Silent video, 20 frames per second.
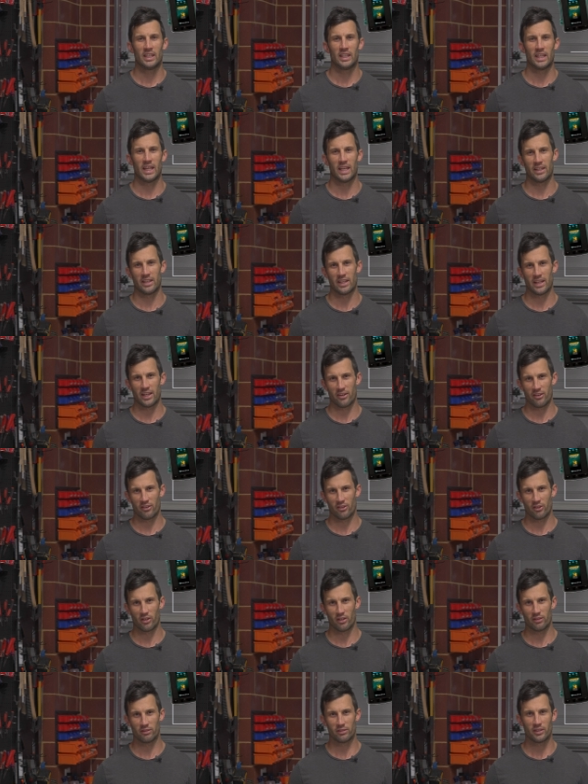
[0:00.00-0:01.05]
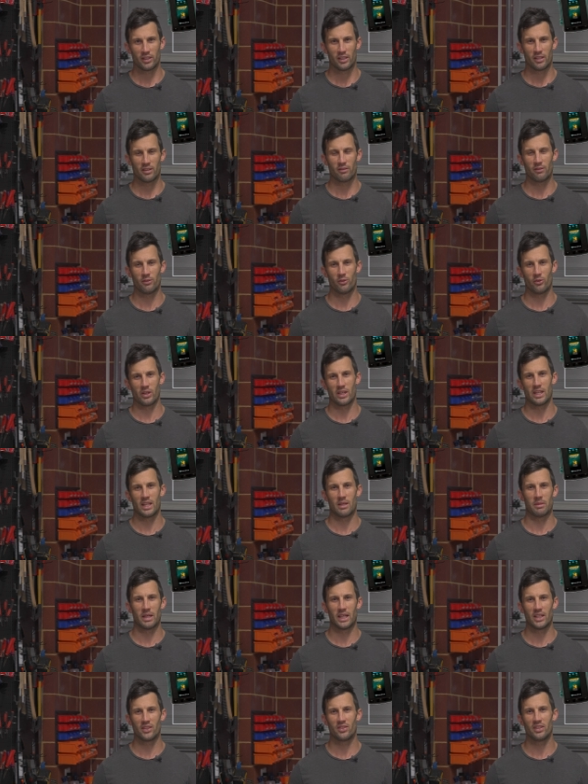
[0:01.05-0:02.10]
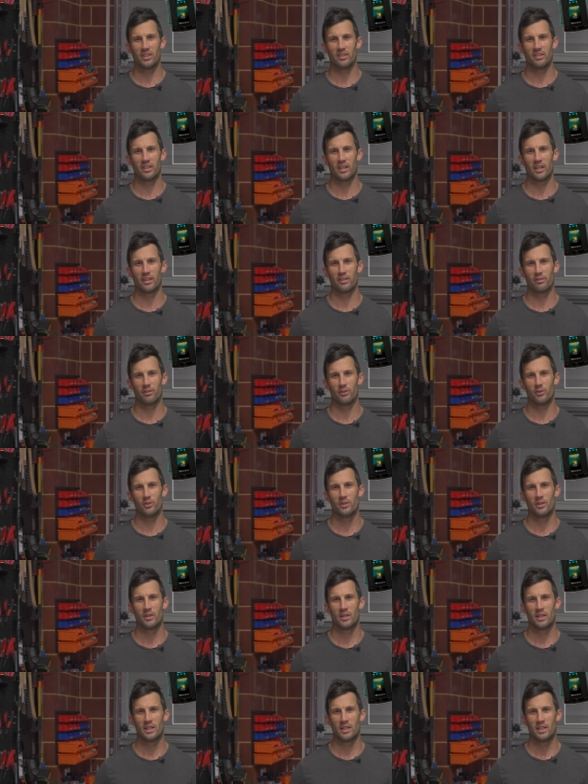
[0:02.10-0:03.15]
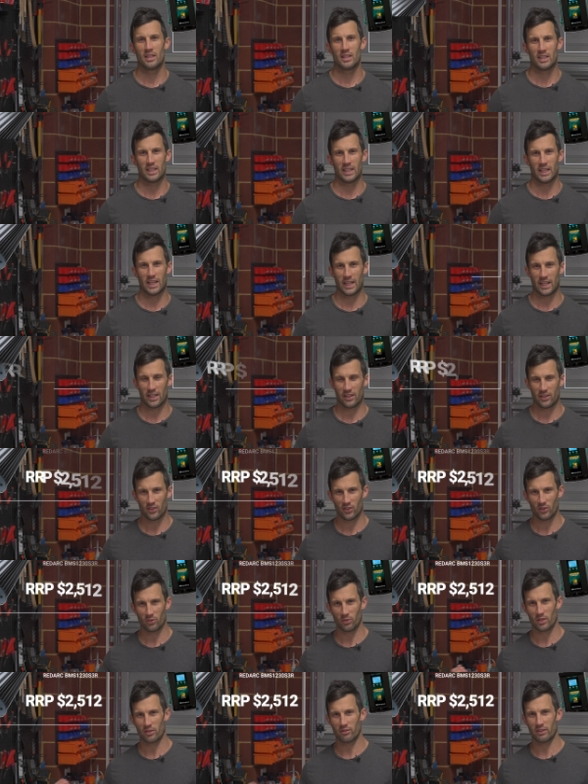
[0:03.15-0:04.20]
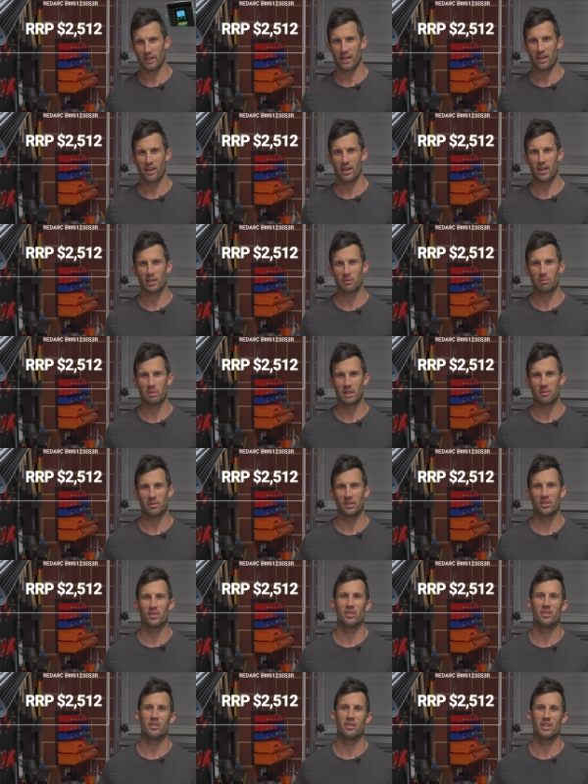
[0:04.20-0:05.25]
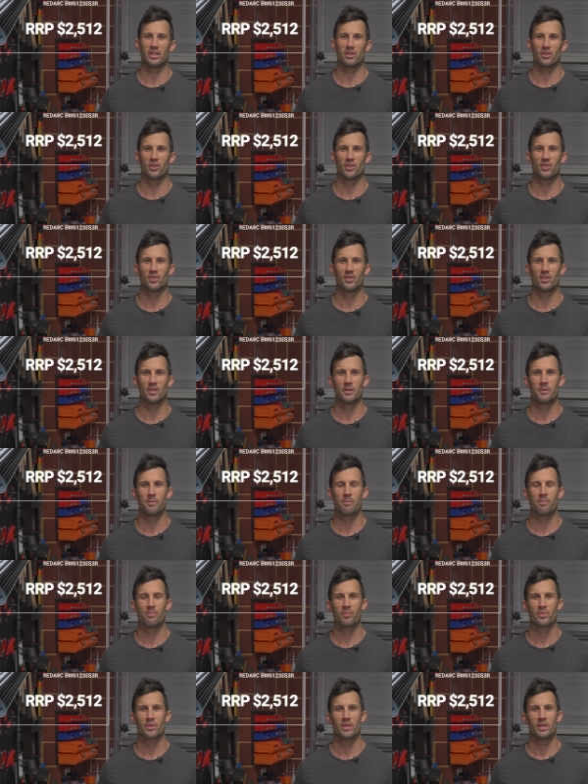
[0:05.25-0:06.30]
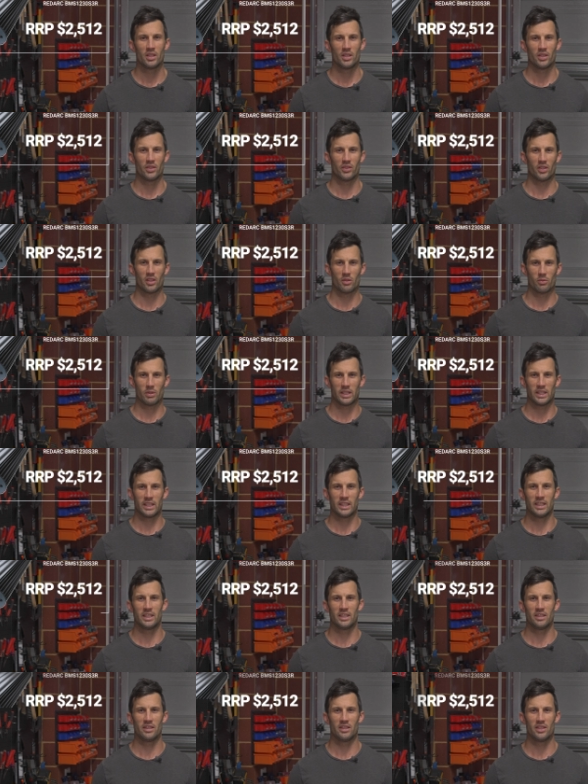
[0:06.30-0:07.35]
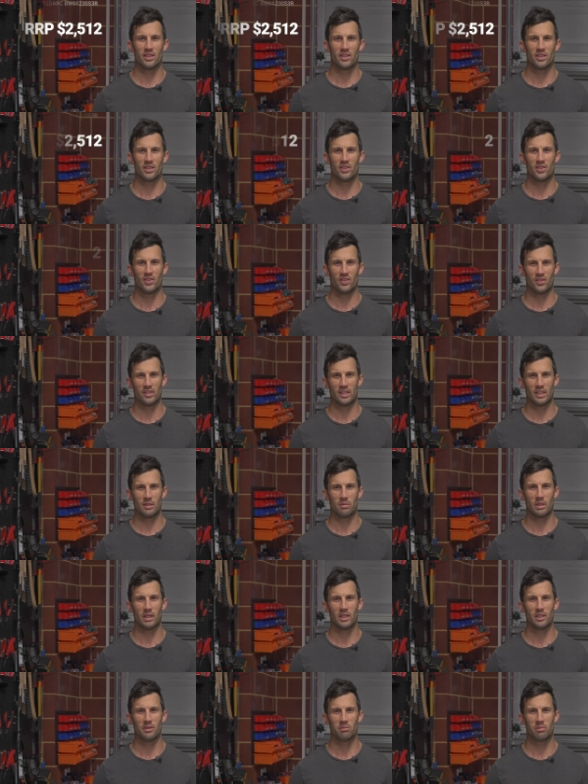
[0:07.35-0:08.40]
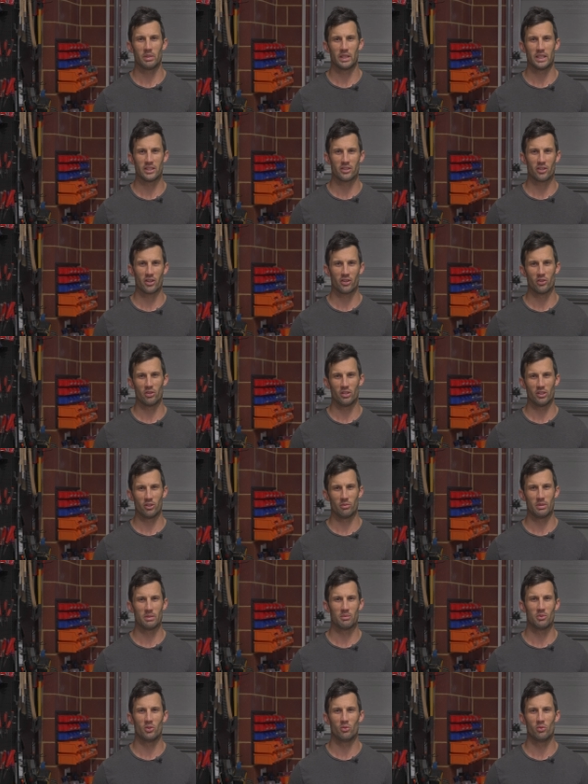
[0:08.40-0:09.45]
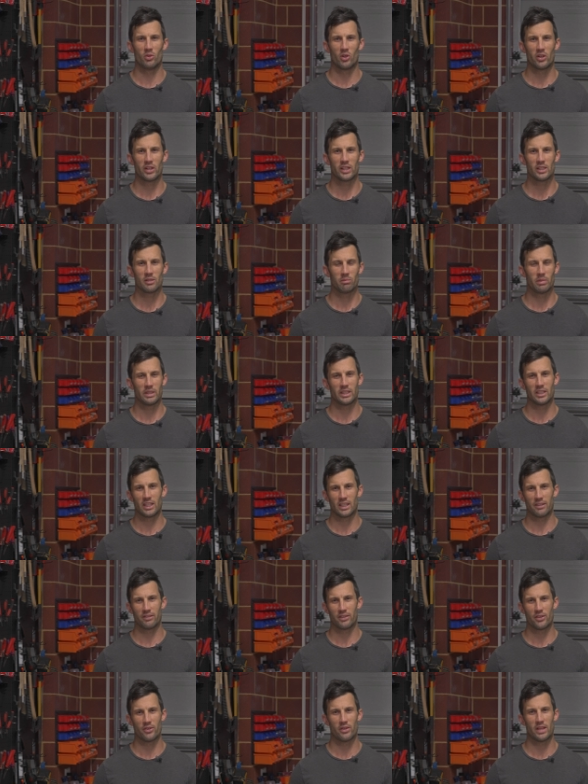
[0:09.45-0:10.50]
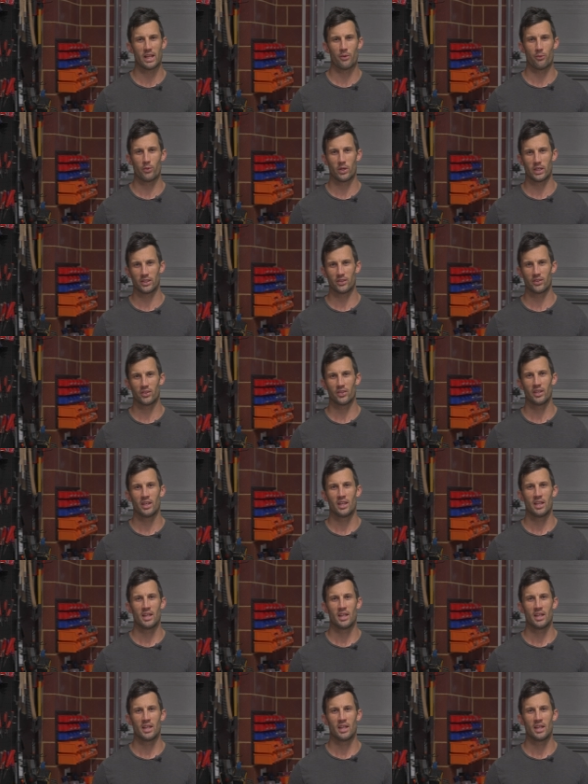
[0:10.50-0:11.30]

and an Enerdrive 40 amp AC charger for, and this is what the Redarc BMS30 costs you. So on the one hand, this is cheaper, but you've got to do a little bit more wiring, but you only have to do that once.